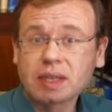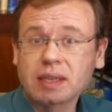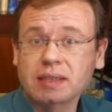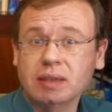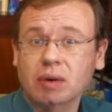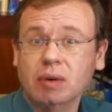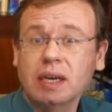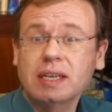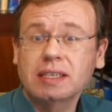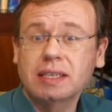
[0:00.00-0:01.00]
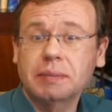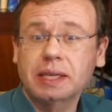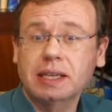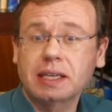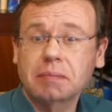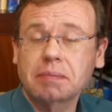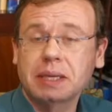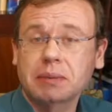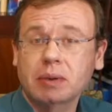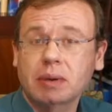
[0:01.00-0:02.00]
So typically
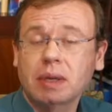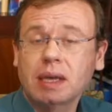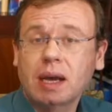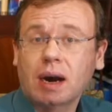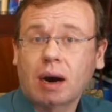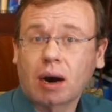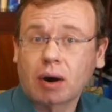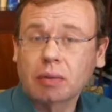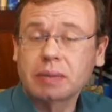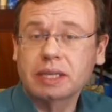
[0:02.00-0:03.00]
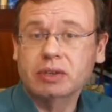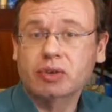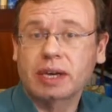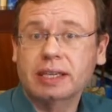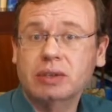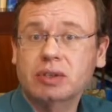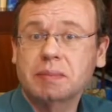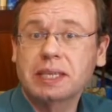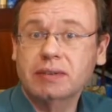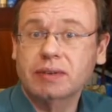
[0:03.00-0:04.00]
people are being trained to
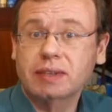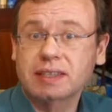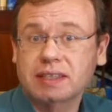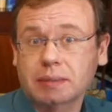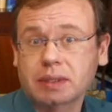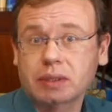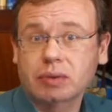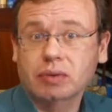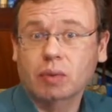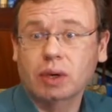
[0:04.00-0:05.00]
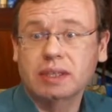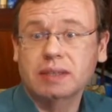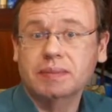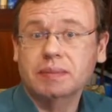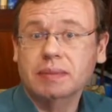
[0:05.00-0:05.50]
speak with the substitute voice.